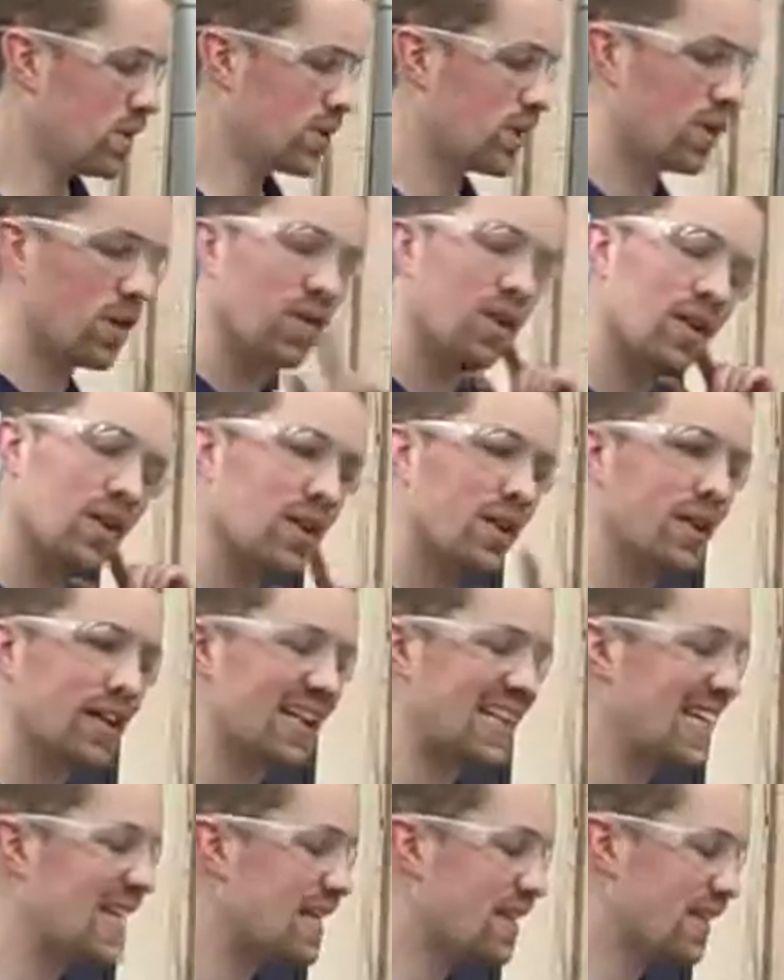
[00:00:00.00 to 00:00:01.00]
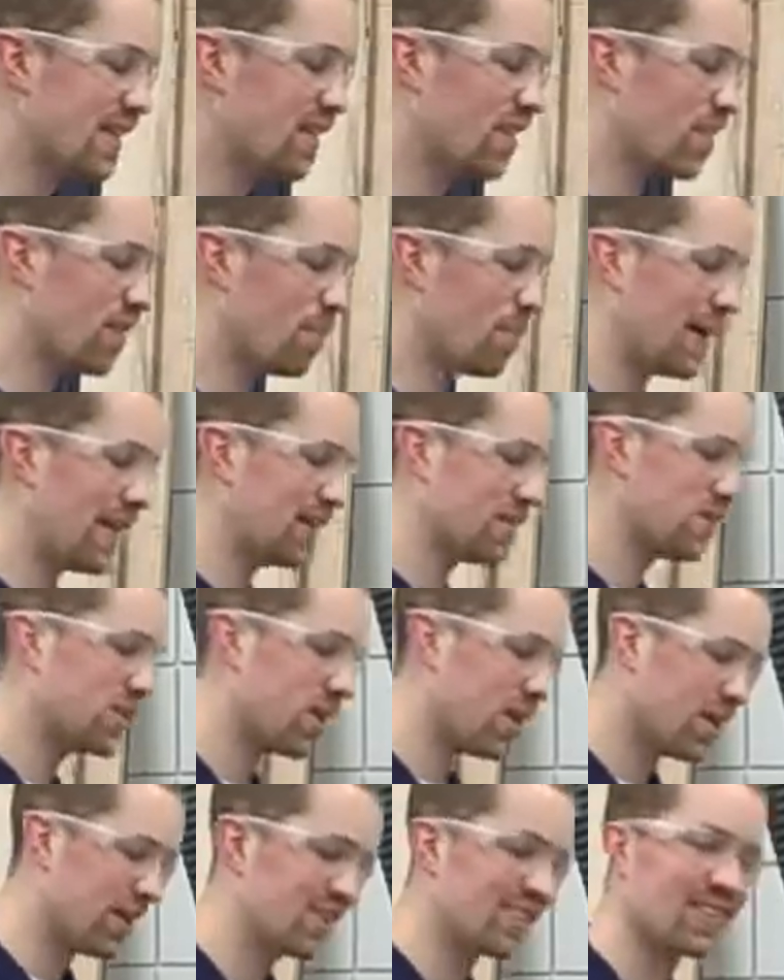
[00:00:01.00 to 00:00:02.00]
So the key thing on the
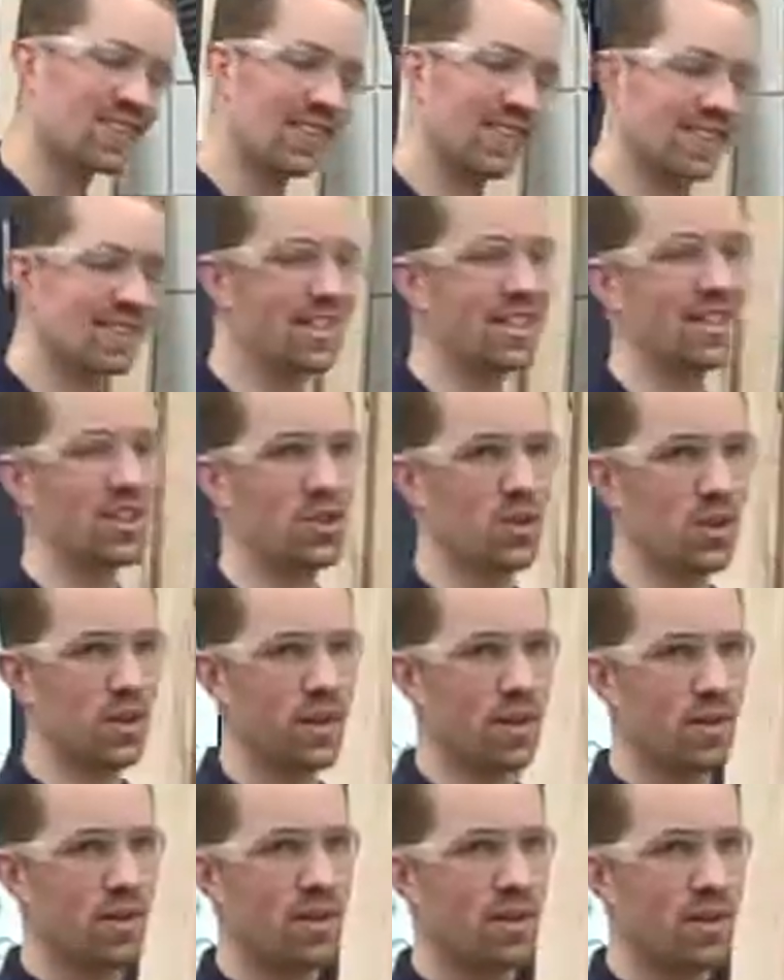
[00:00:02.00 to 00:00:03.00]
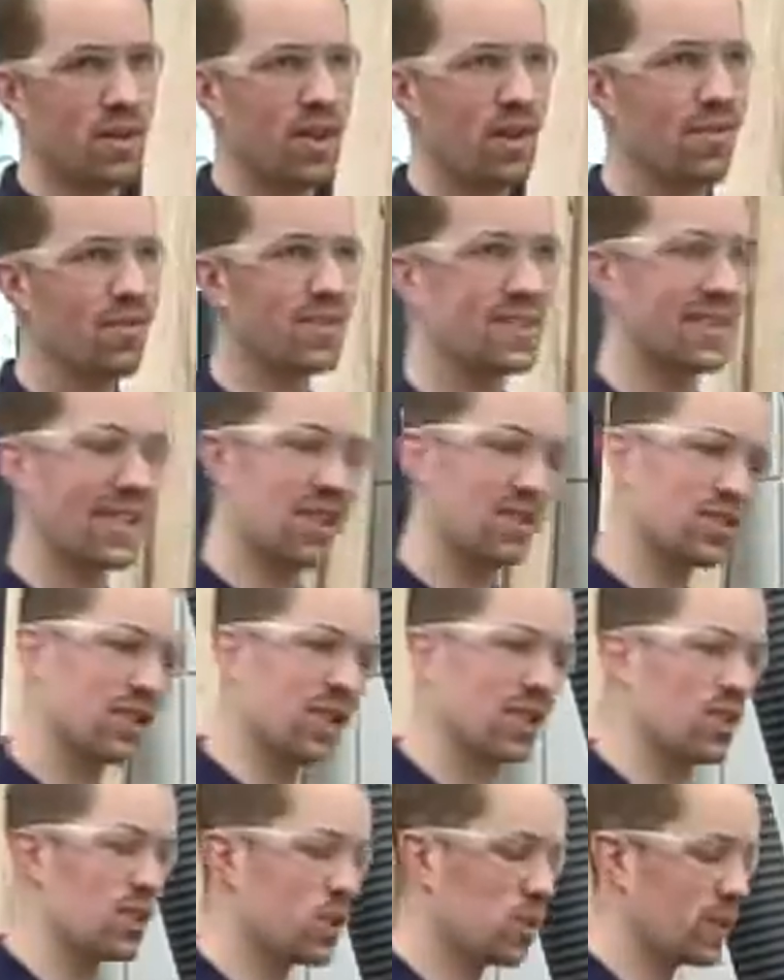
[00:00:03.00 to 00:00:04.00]
bandsaw is listening to it. If it sounds
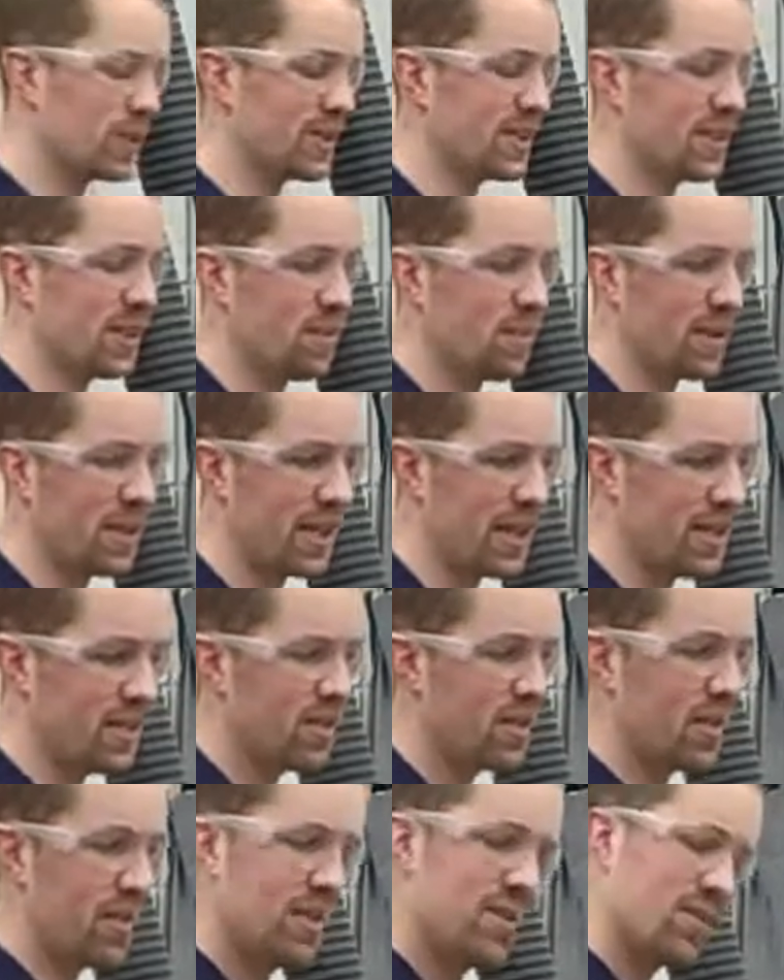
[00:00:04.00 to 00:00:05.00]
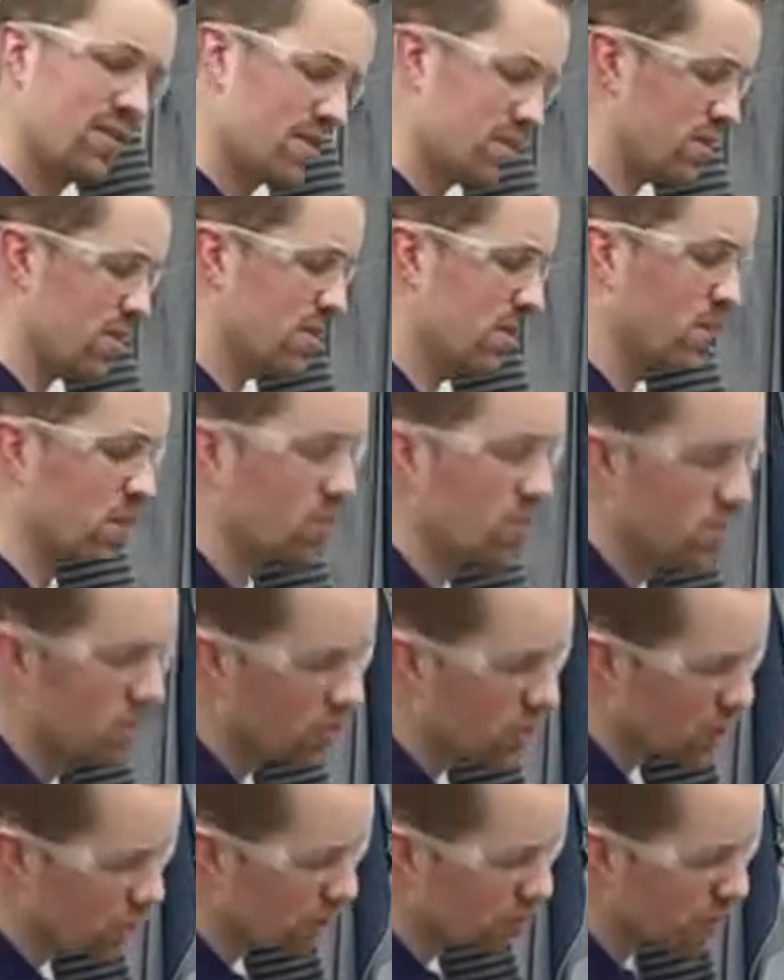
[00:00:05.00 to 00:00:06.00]
like you're twisting the blade,
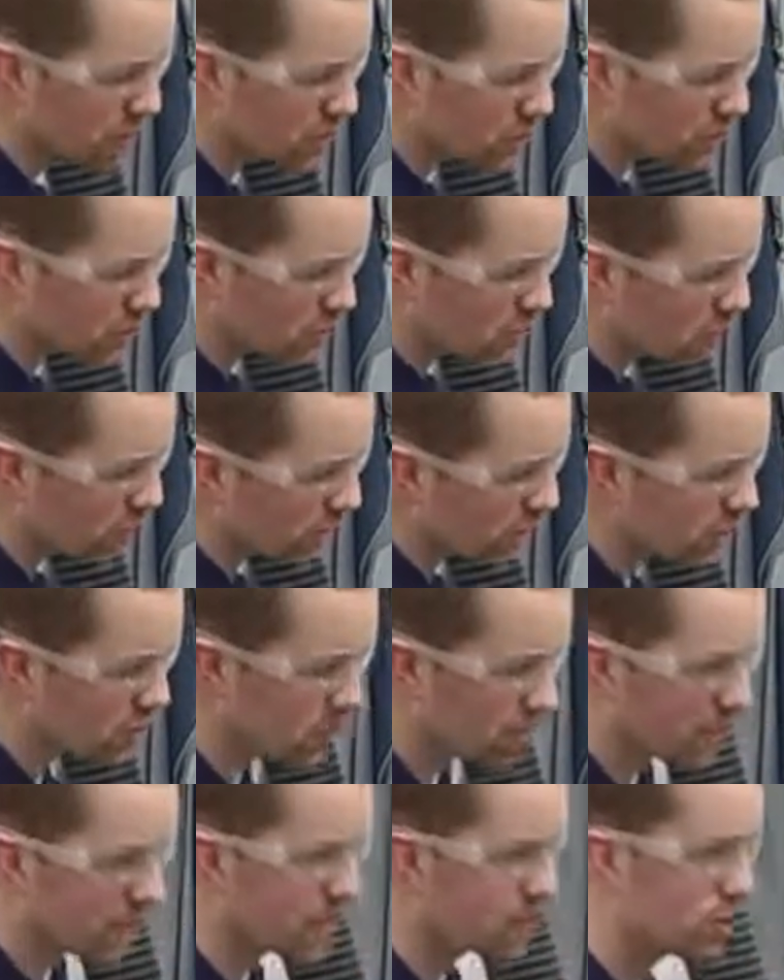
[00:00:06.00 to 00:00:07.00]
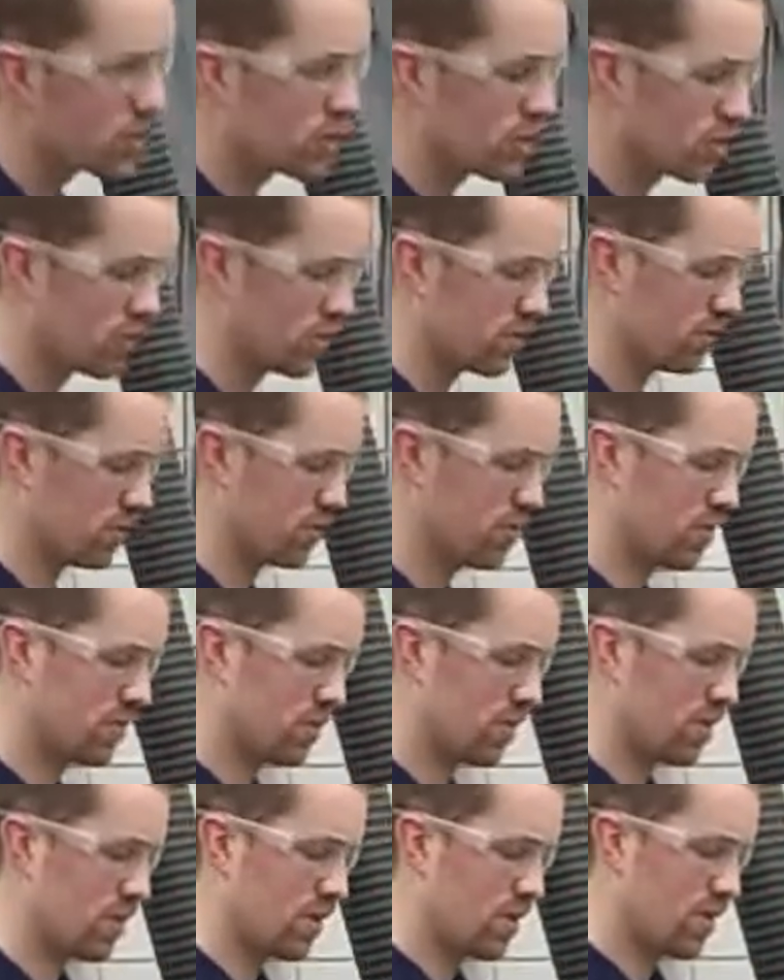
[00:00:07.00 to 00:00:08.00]
don't abuse it quite so much.
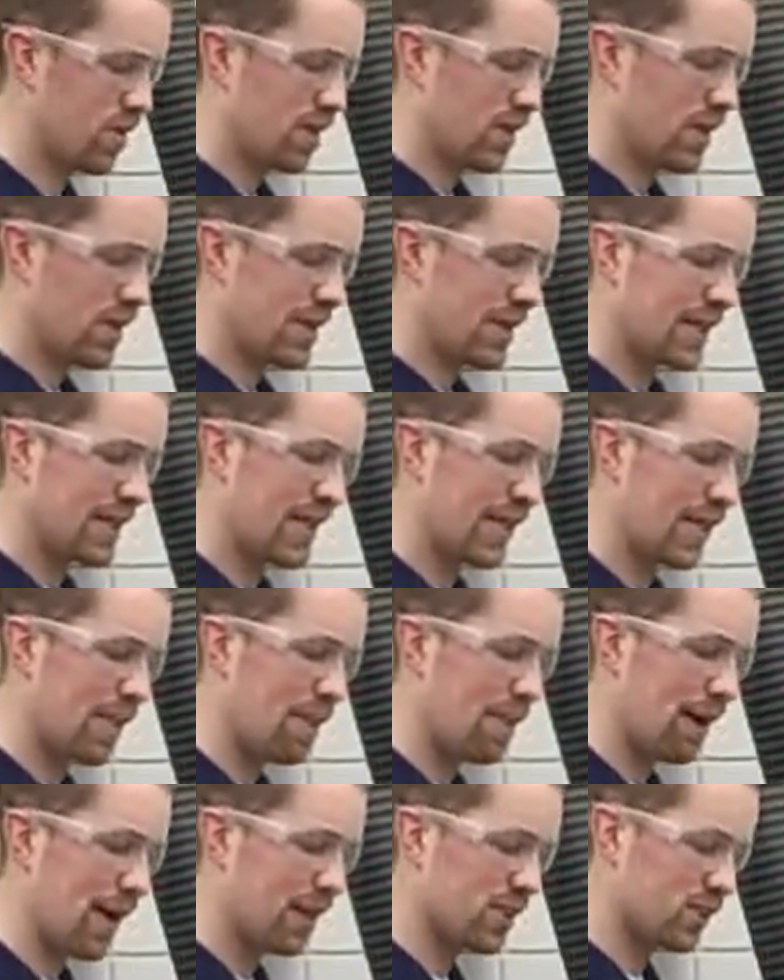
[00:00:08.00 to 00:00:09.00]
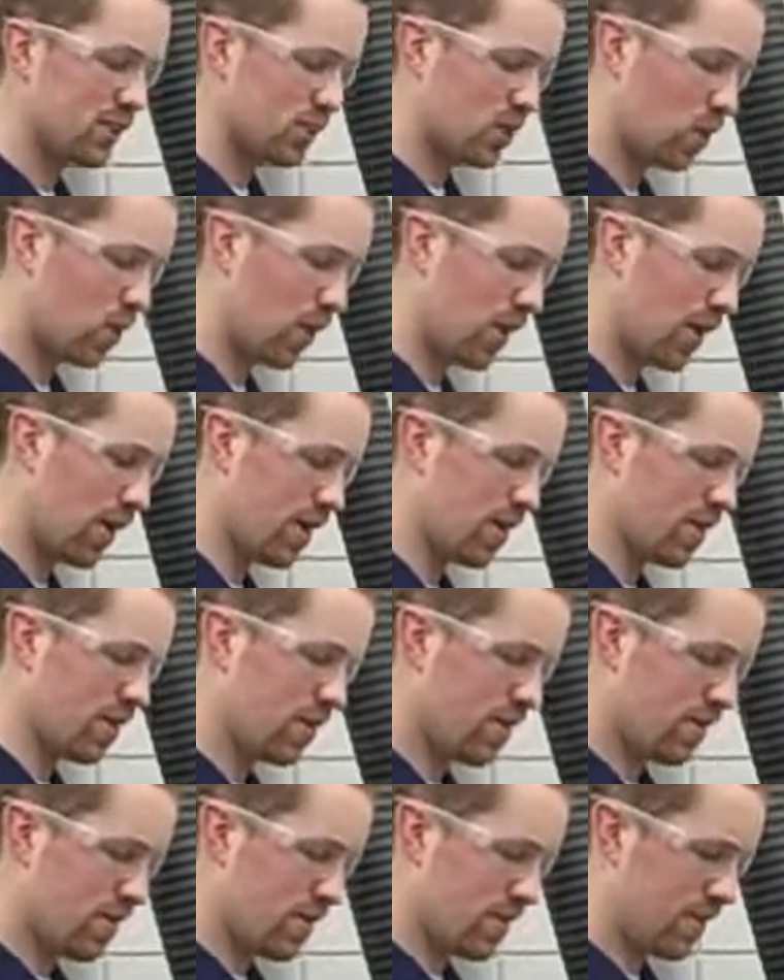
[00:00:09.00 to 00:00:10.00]
Getting it back to square,
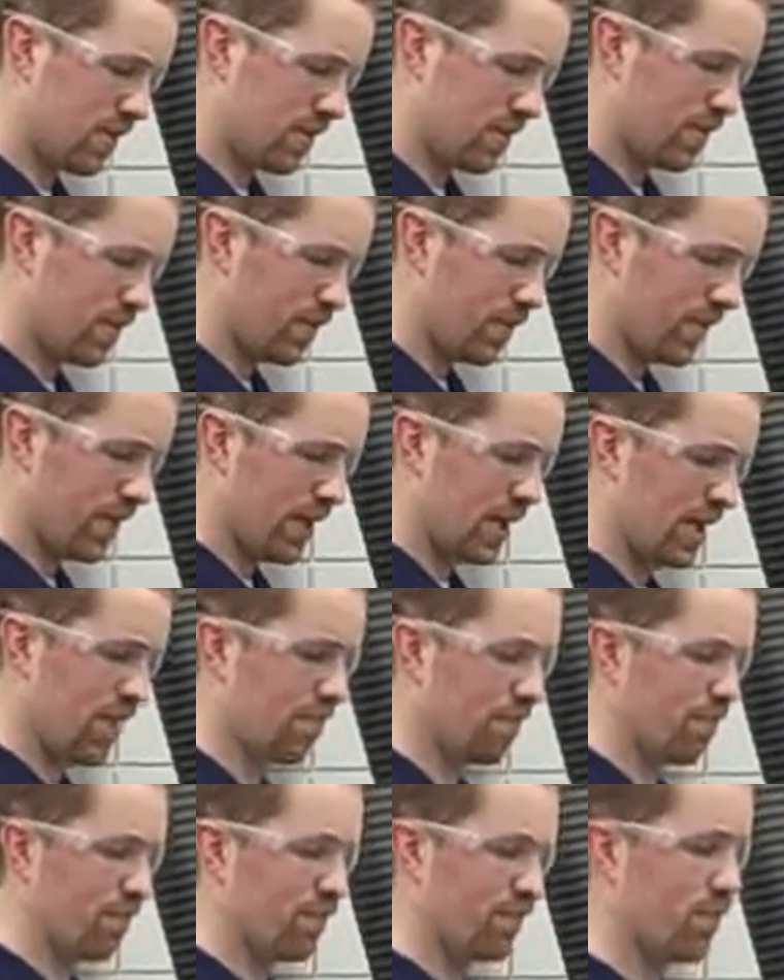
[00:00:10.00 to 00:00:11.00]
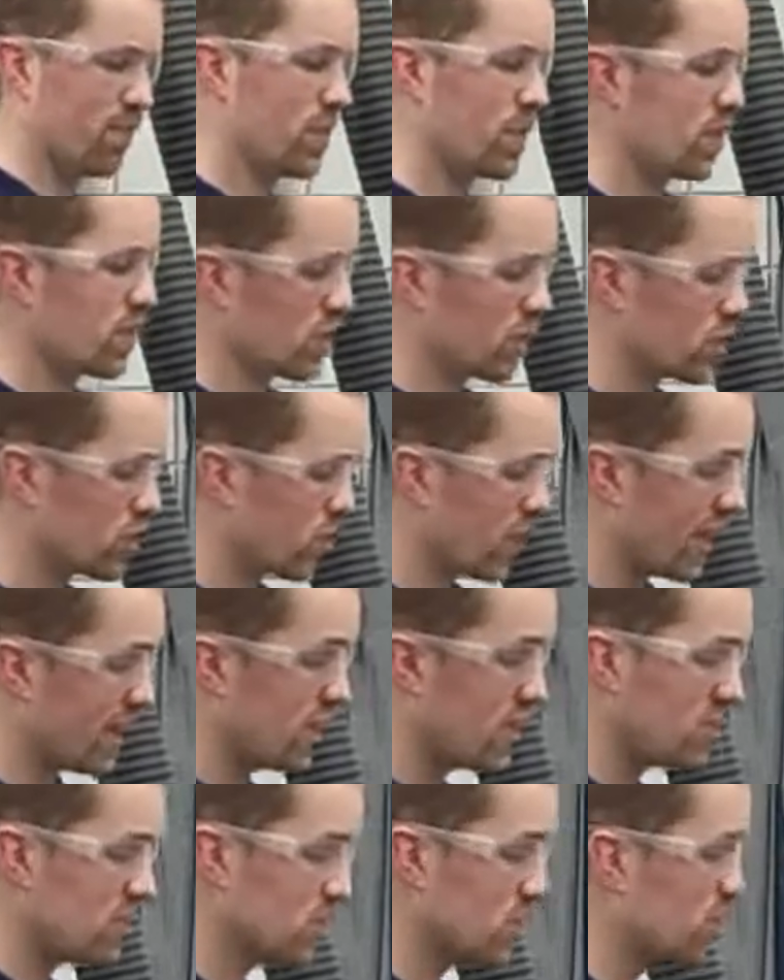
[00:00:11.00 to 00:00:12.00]
you can try
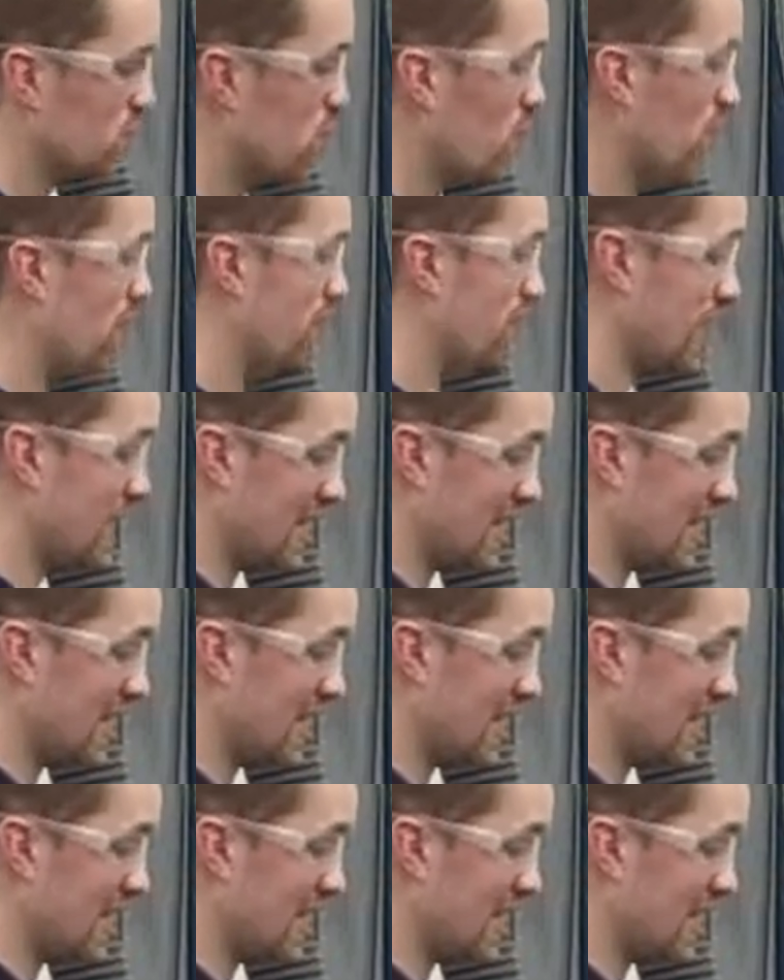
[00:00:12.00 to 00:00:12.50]
to use the square.